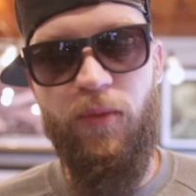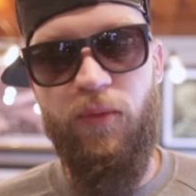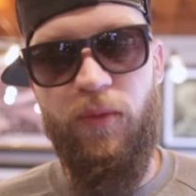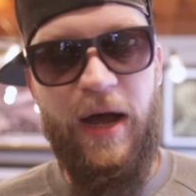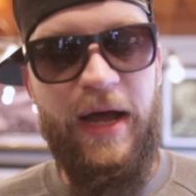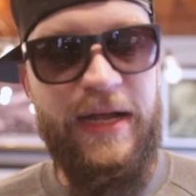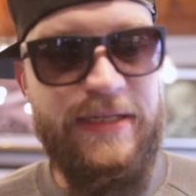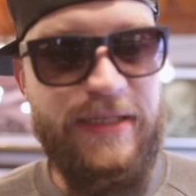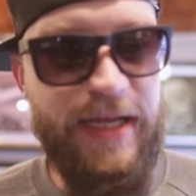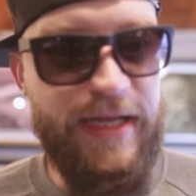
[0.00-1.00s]

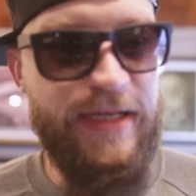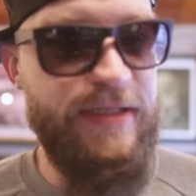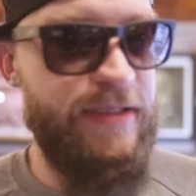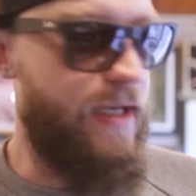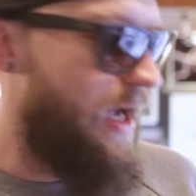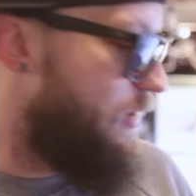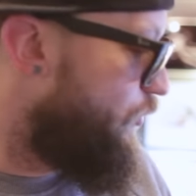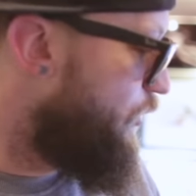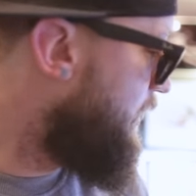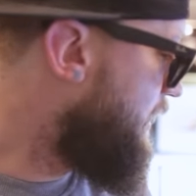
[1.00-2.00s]
Rise is, I
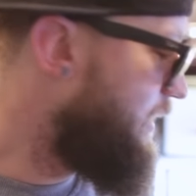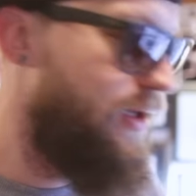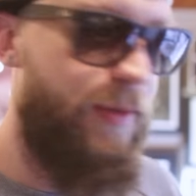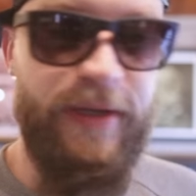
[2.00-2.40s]
really